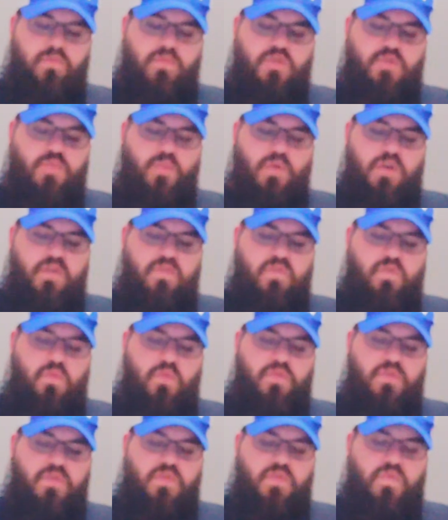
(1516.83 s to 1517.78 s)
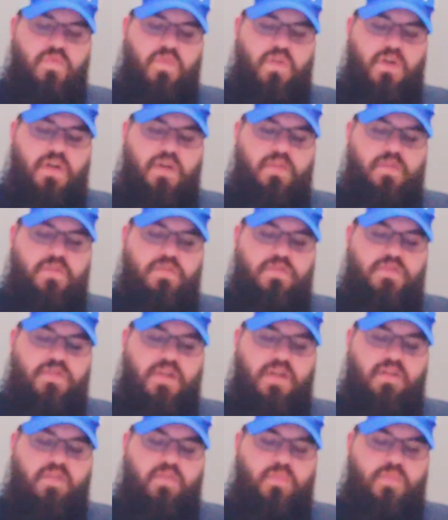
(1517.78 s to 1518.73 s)
which brought forth your fathers
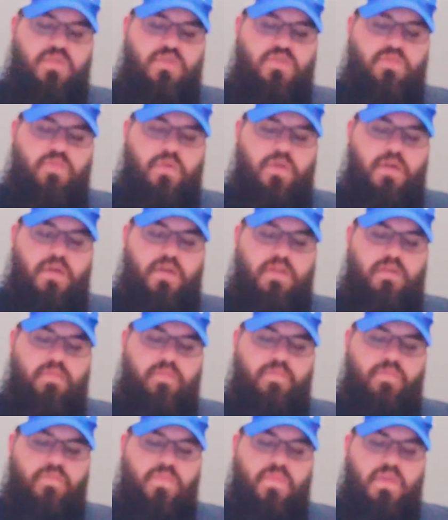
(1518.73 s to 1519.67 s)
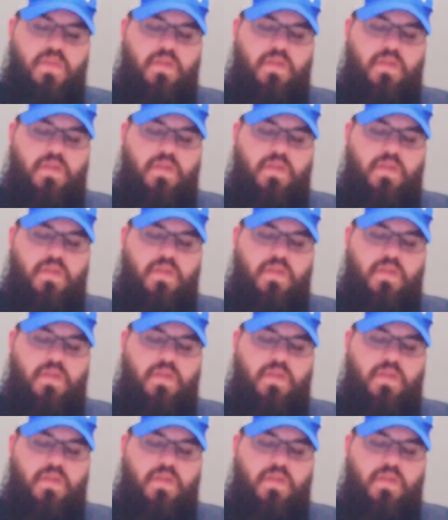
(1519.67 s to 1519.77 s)
out of Mitzrayim,